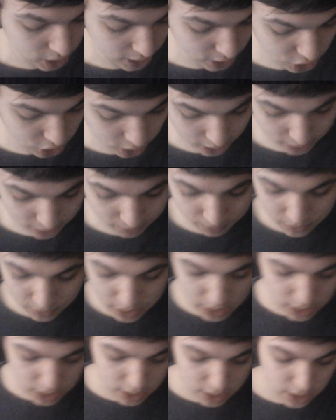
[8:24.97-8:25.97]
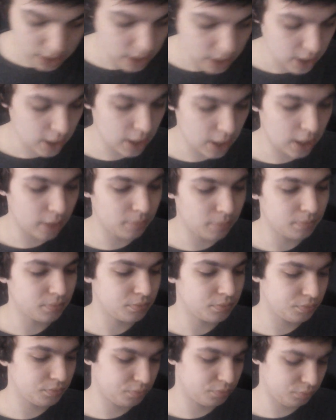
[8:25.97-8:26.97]
actually.
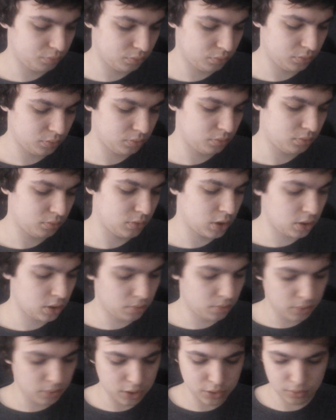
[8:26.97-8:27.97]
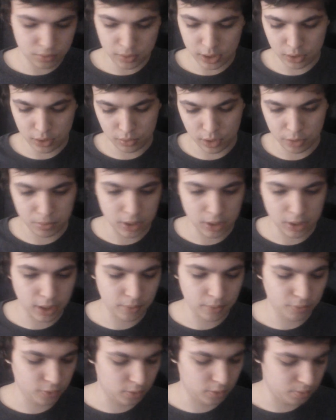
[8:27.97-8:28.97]
So where does the record open
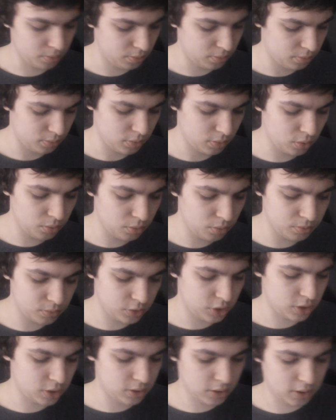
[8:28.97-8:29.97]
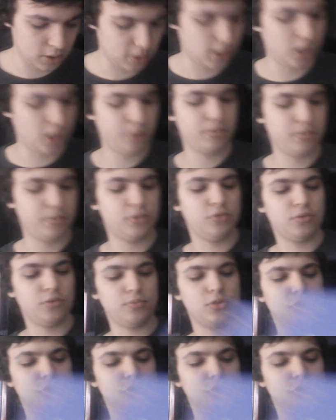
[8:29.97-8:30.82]
up from? Oops, oh, it opens from the